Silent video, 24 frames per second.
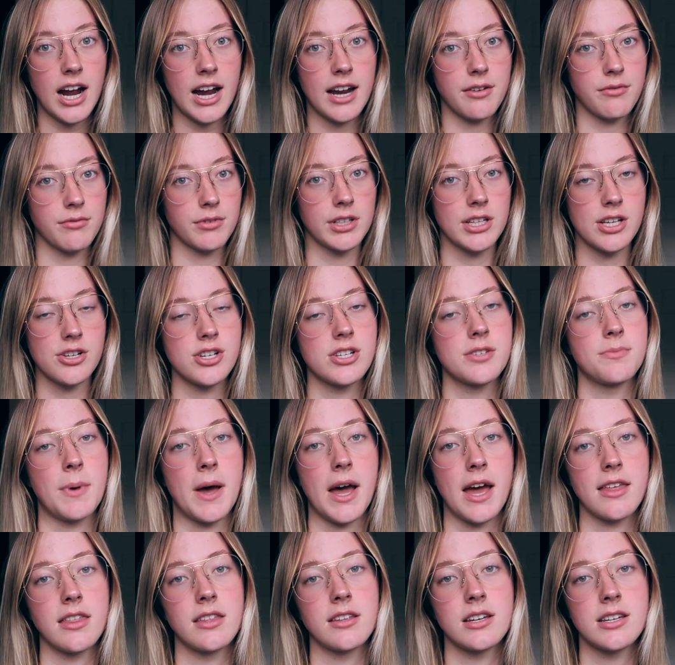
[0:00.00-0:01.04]
I really just
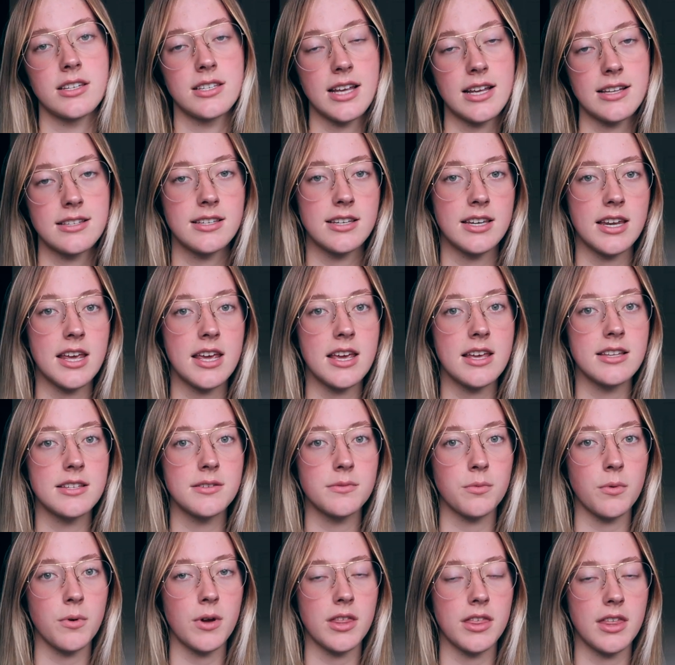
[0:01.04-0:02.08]
buy the
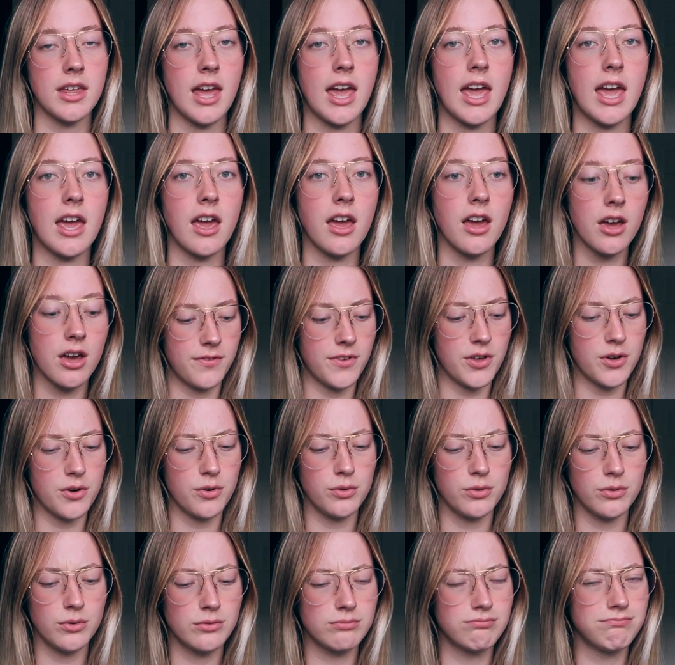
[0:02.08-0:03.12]
necessities with a
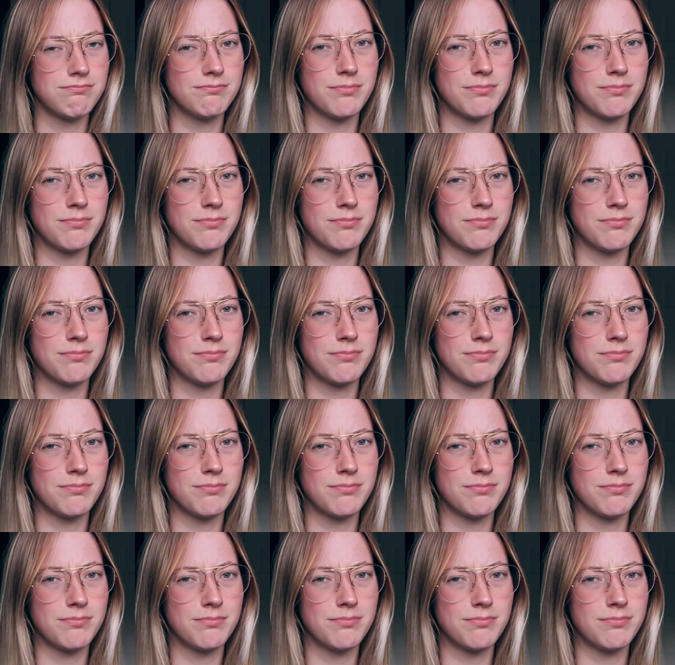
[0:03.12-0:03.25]
few